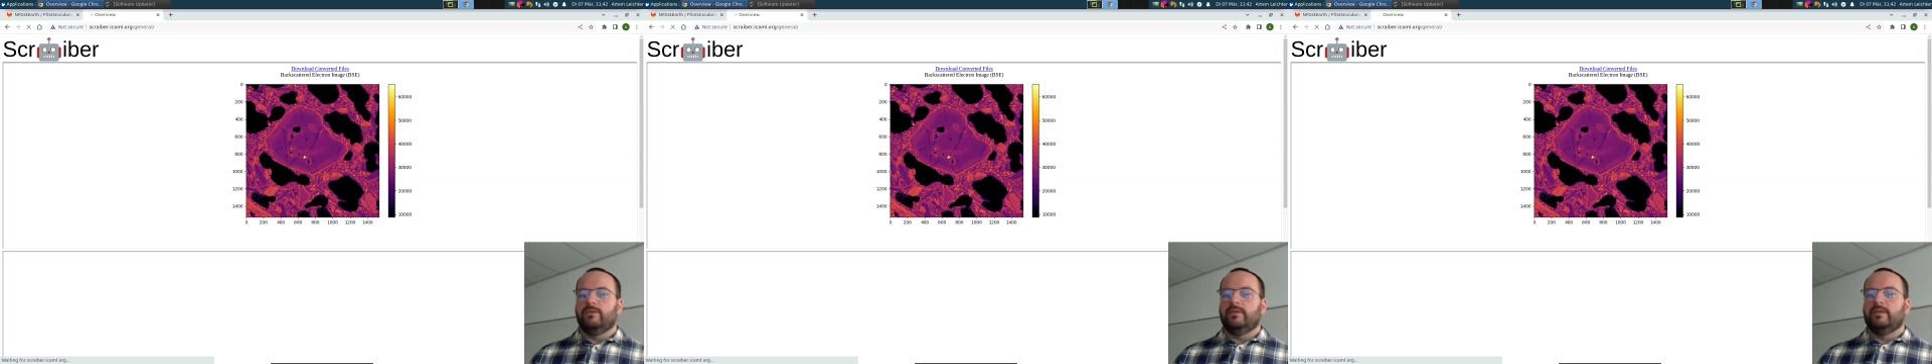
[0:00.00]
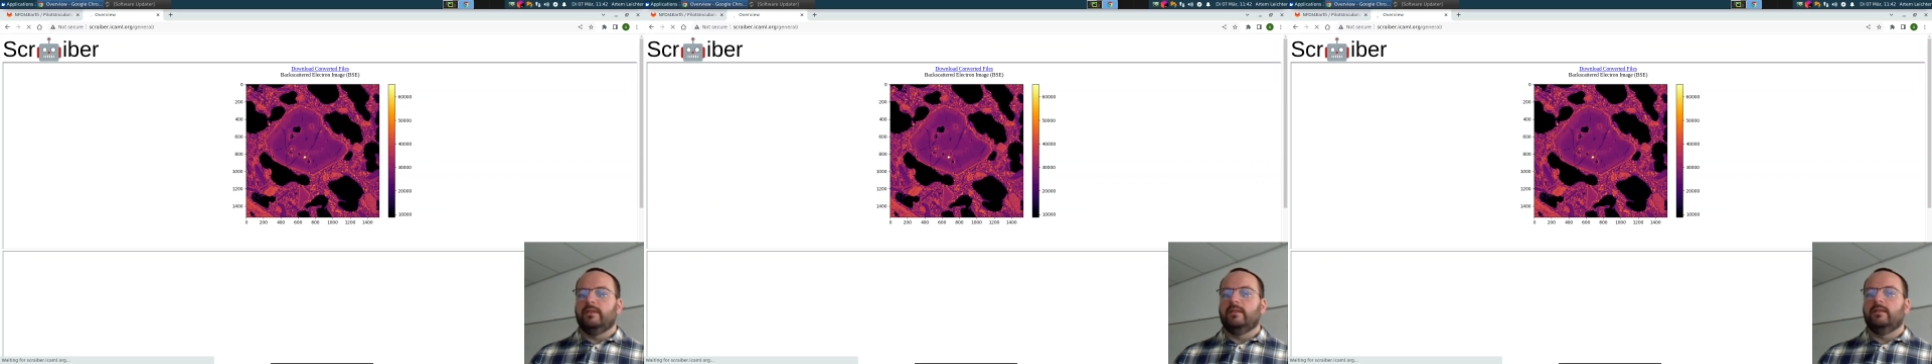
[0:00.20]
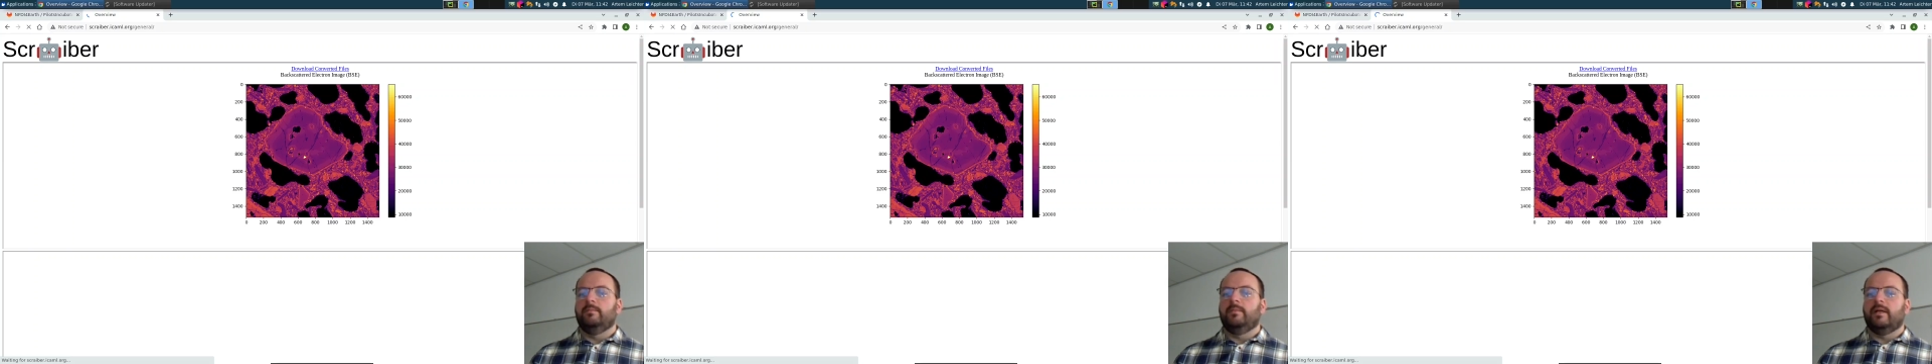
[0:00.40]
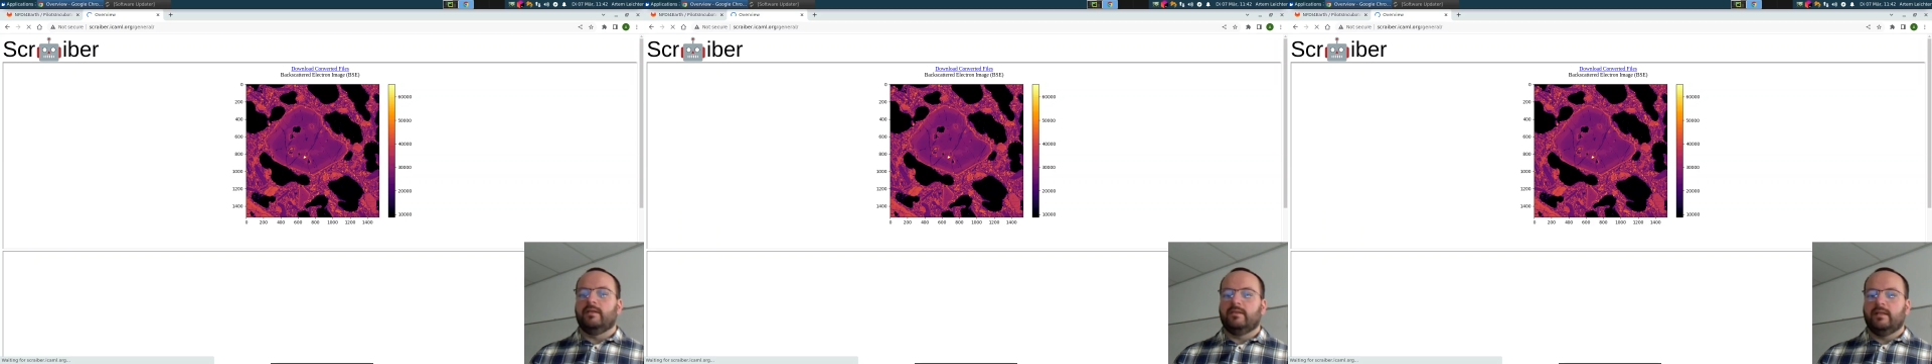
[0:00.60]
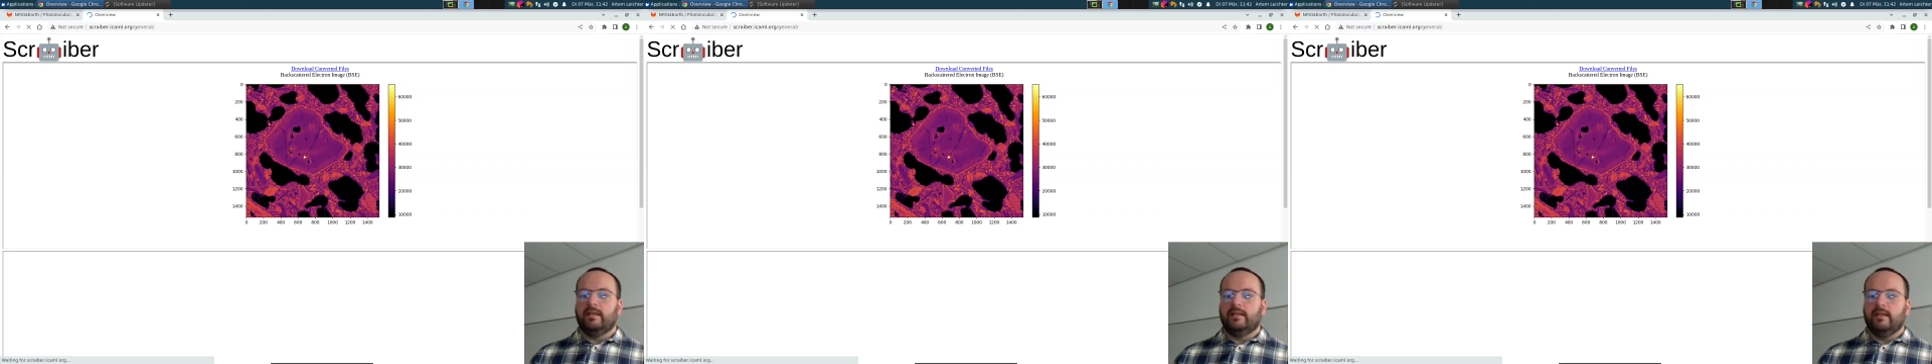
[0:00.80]
the
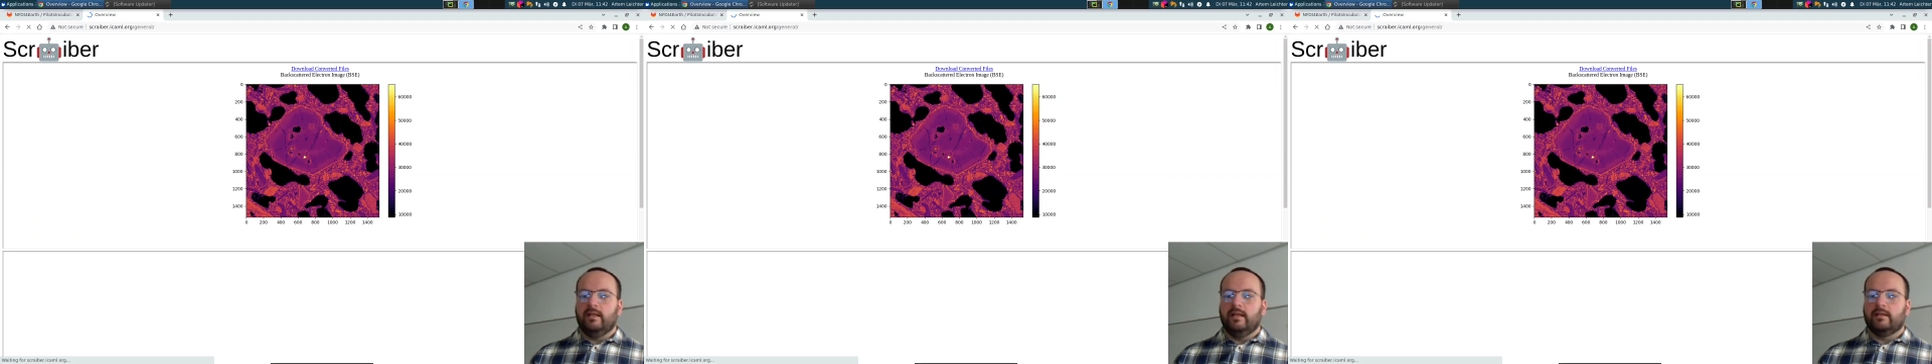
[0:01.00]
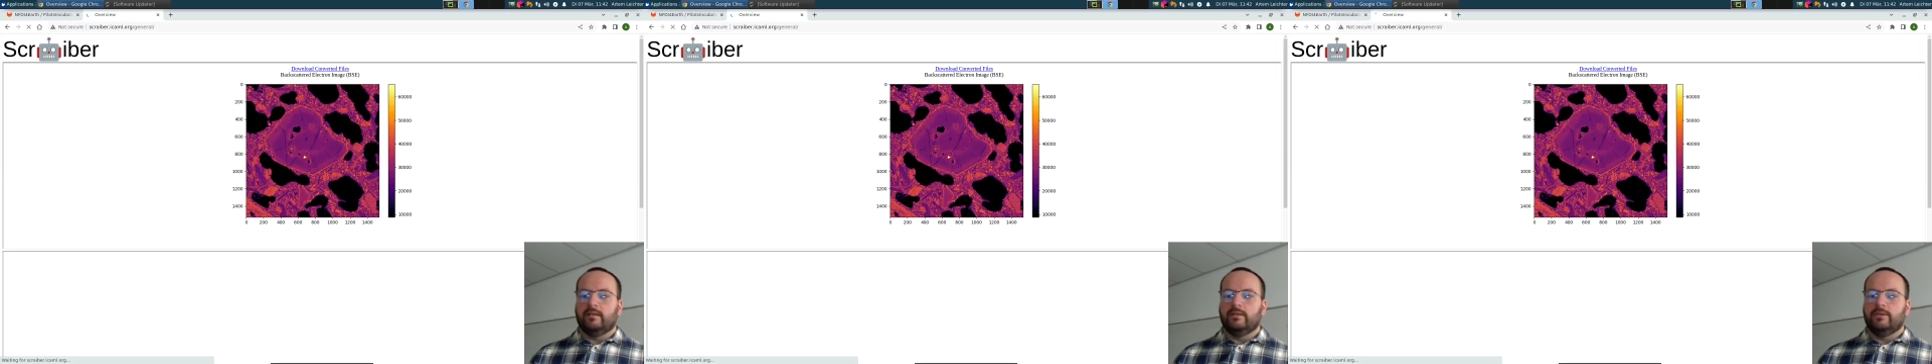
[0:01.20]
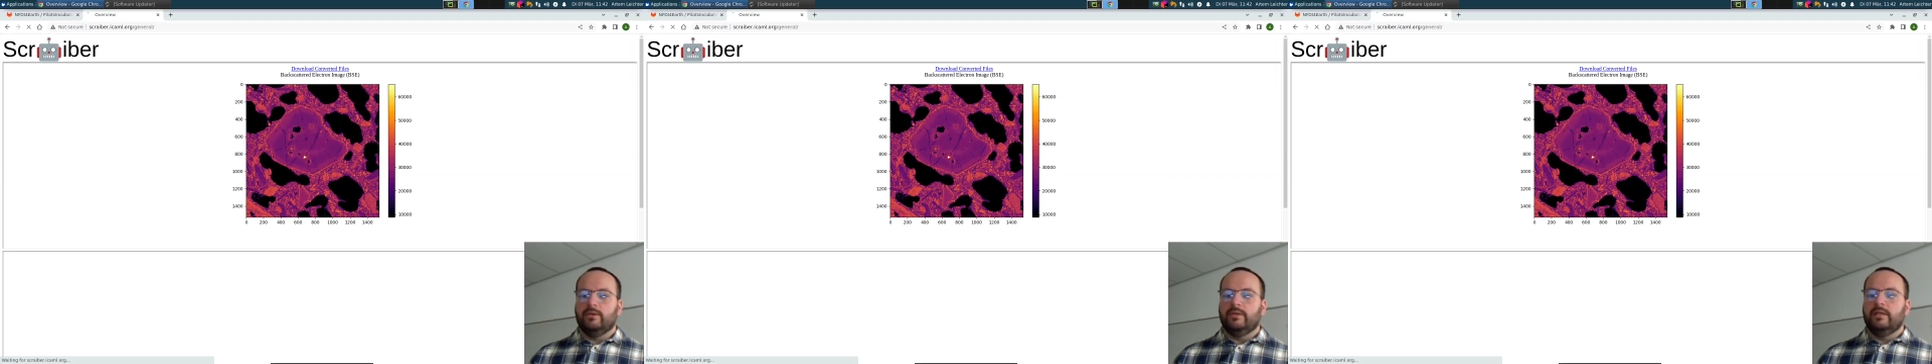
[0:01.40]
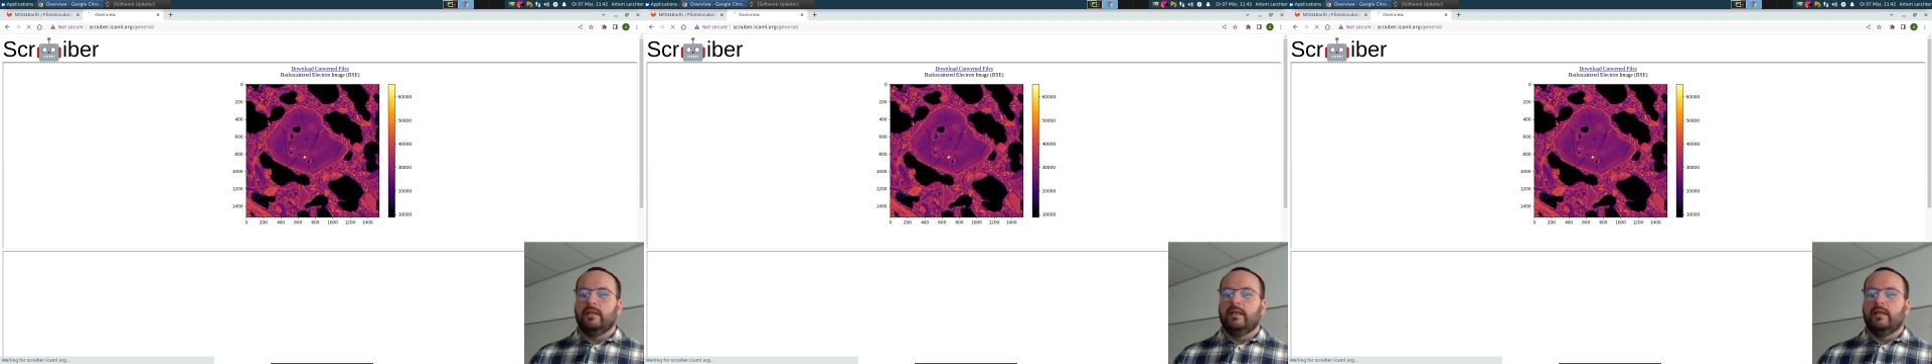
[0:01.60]
backscatter electron